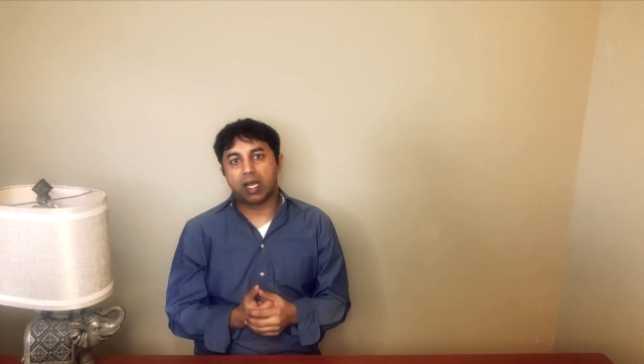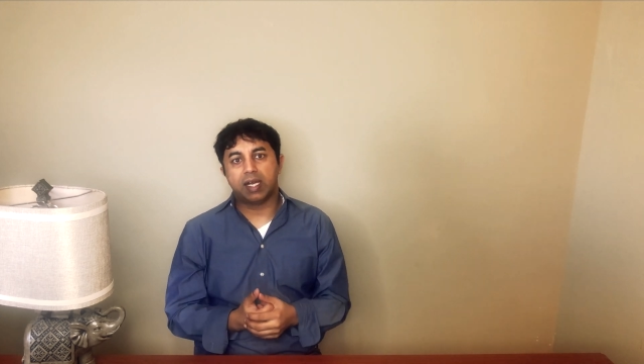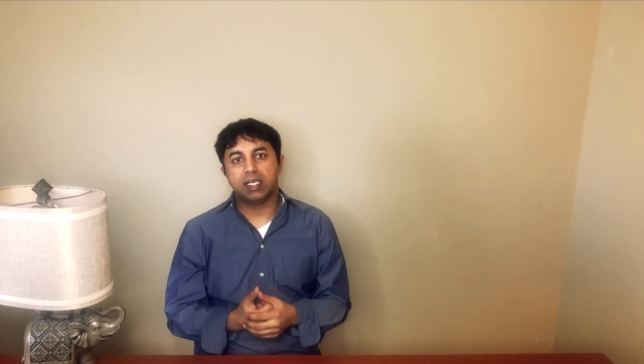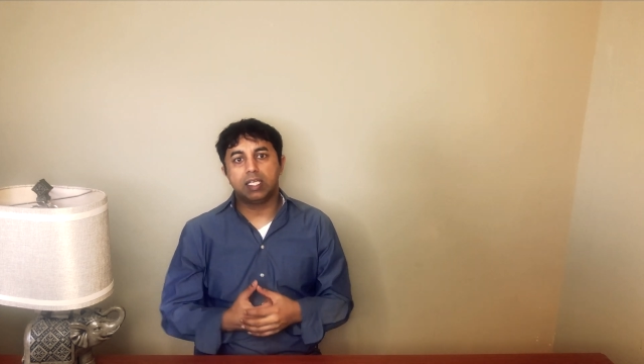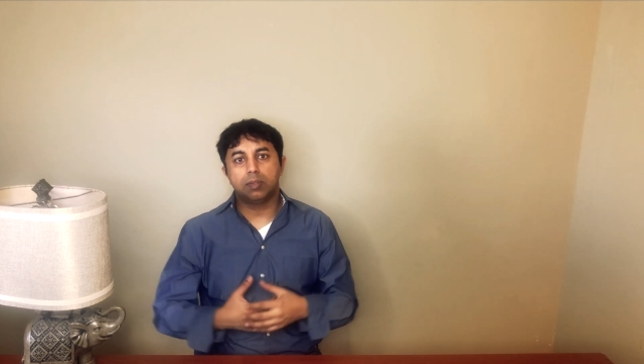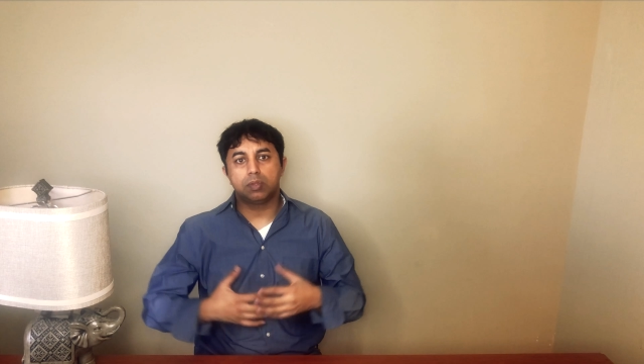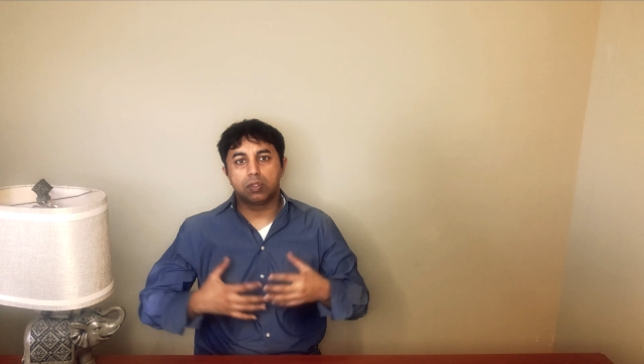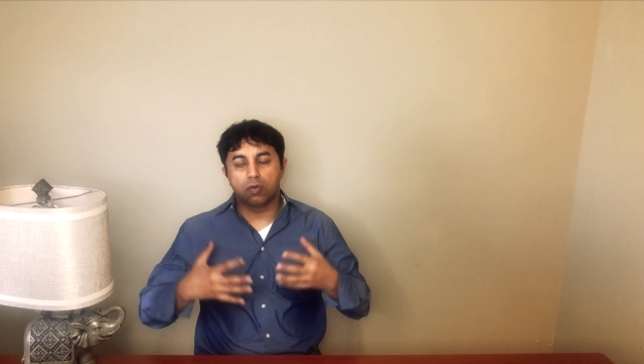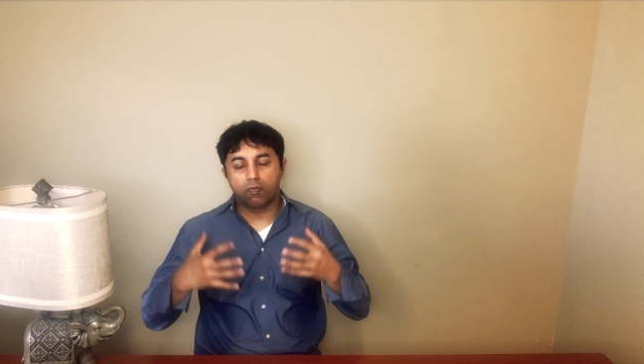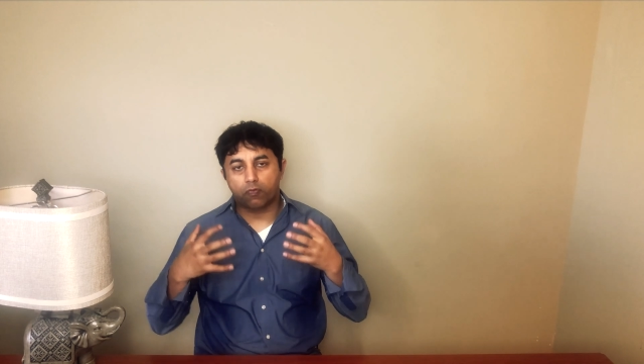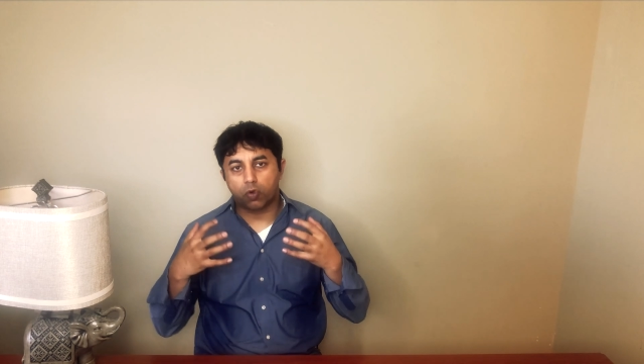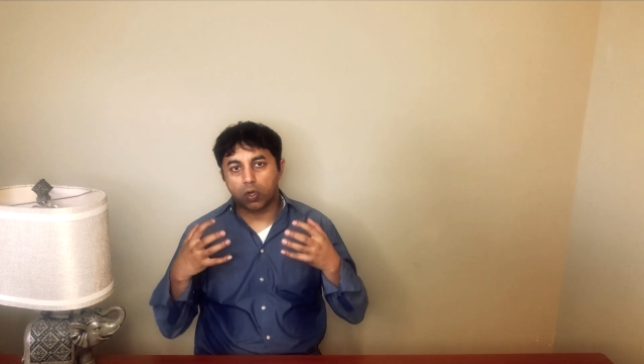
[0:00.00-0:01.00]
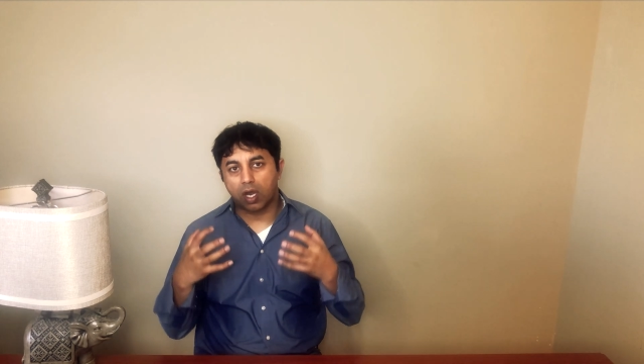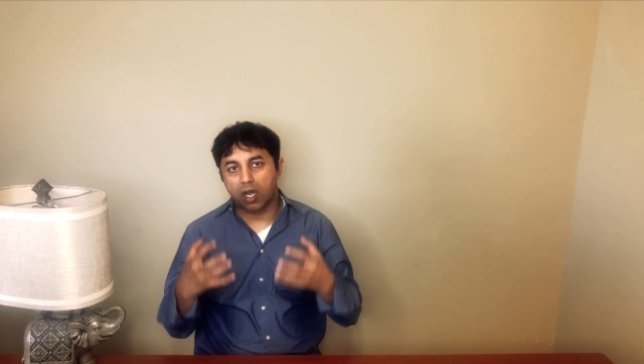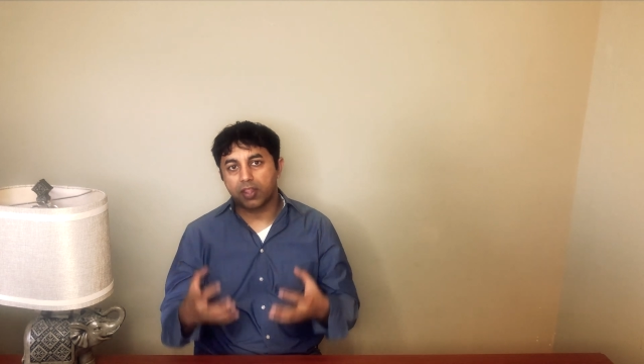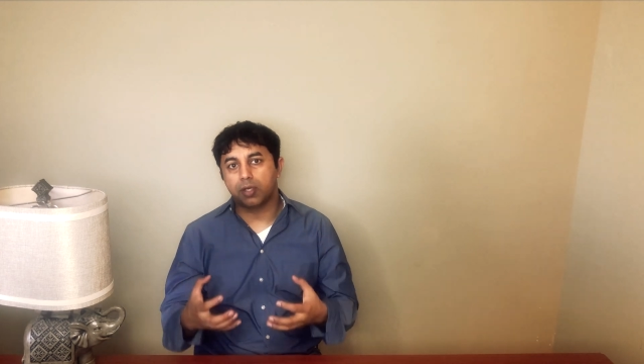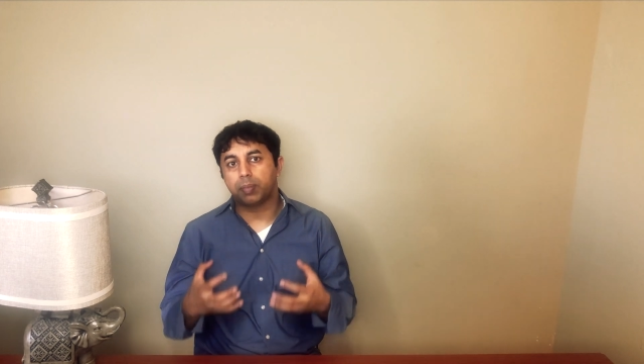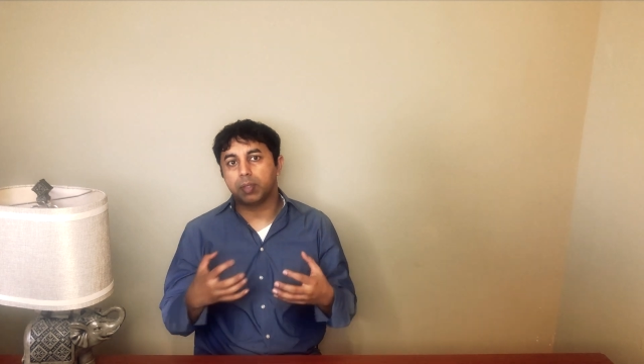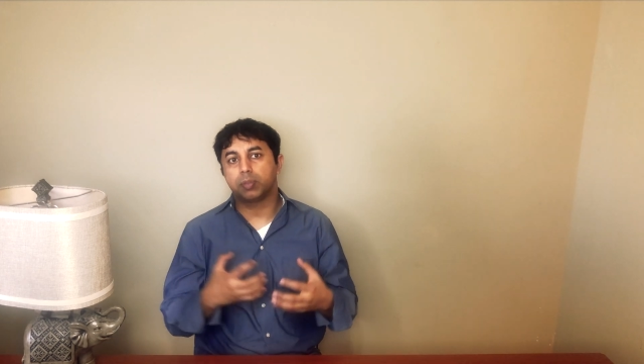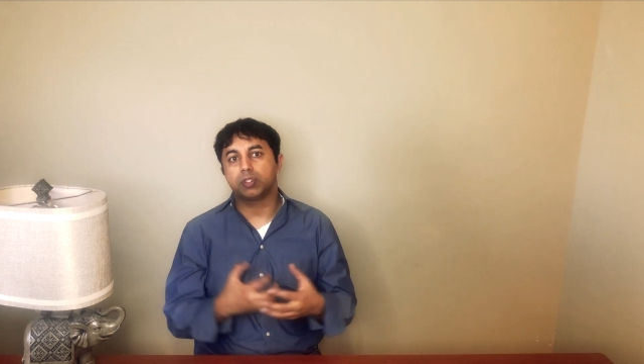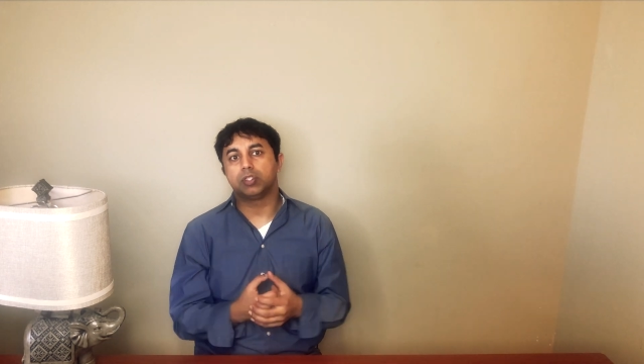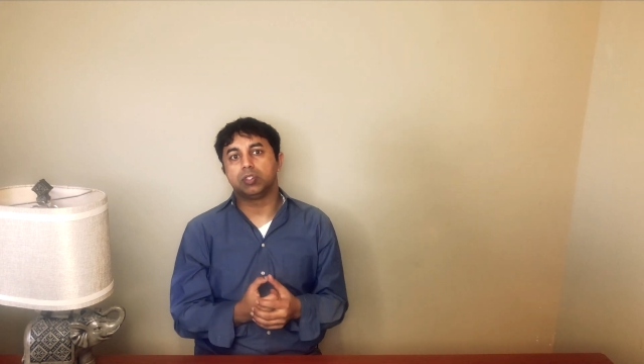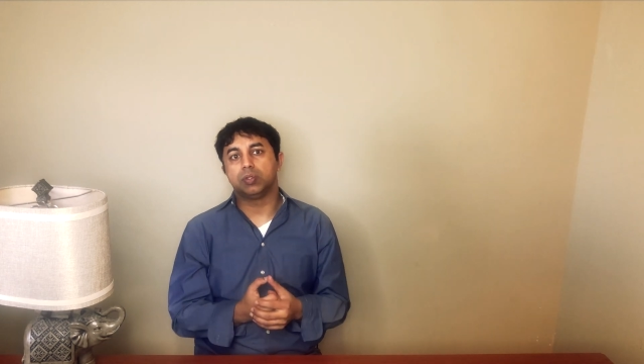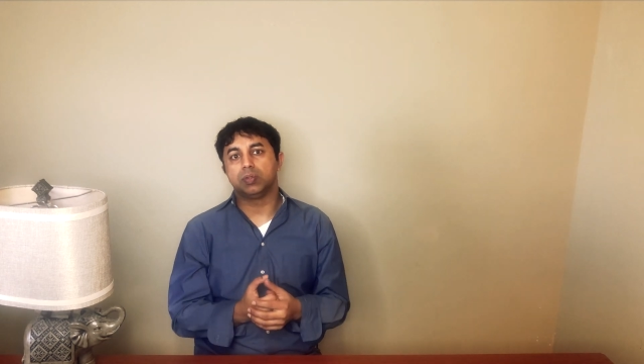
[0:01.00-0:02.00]
I need for other people
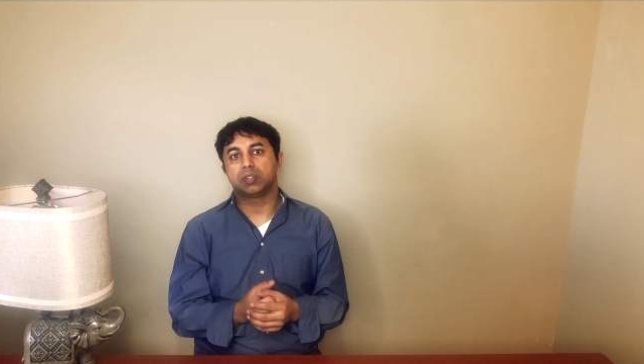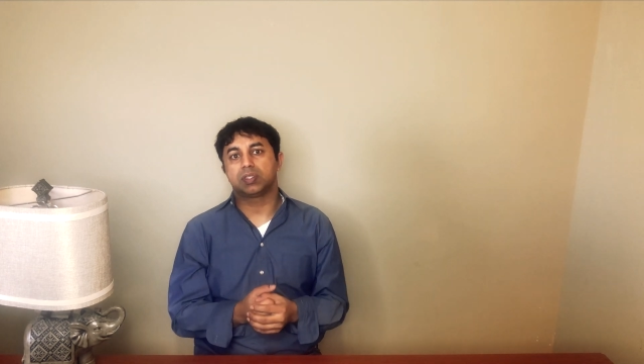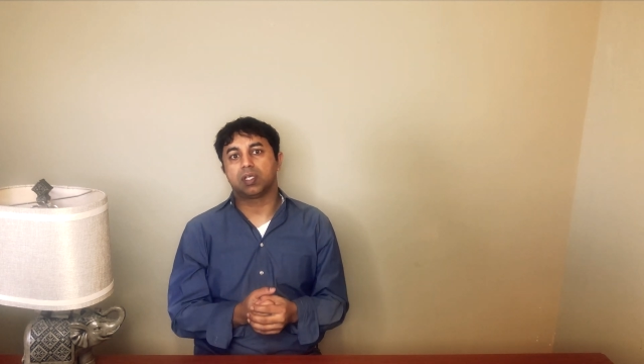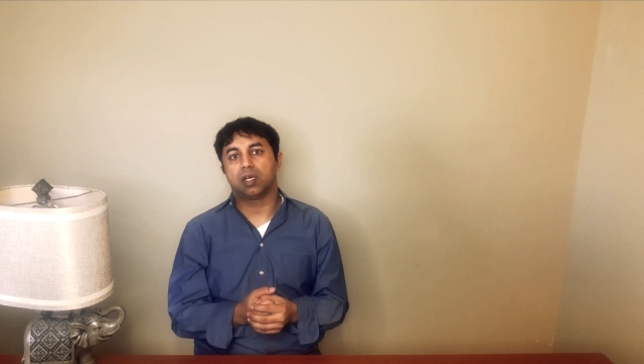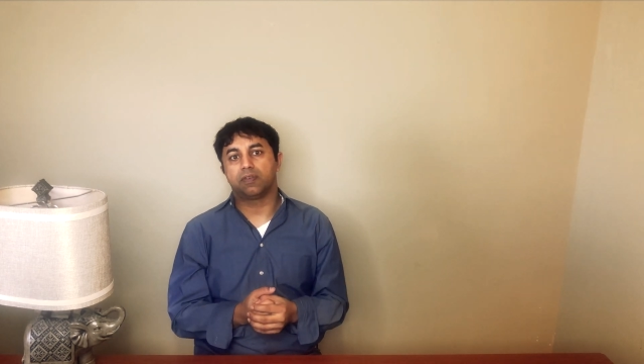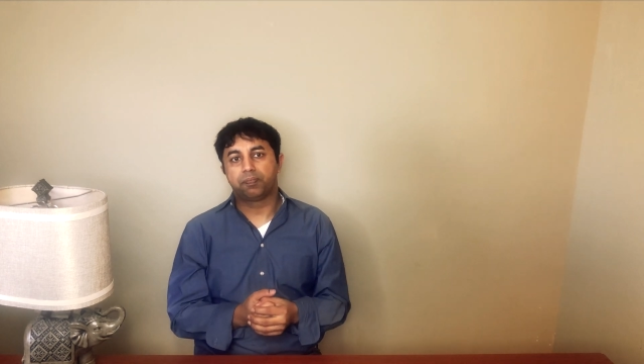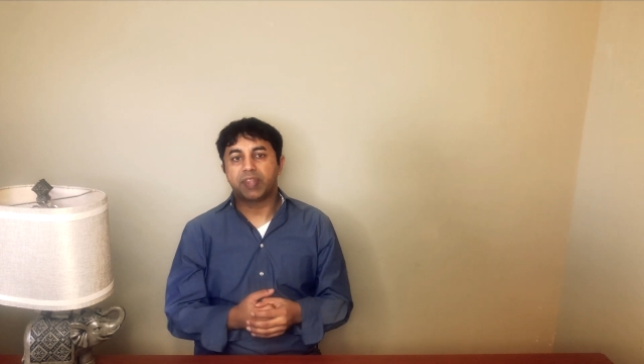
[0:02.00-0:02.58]
to do stuff.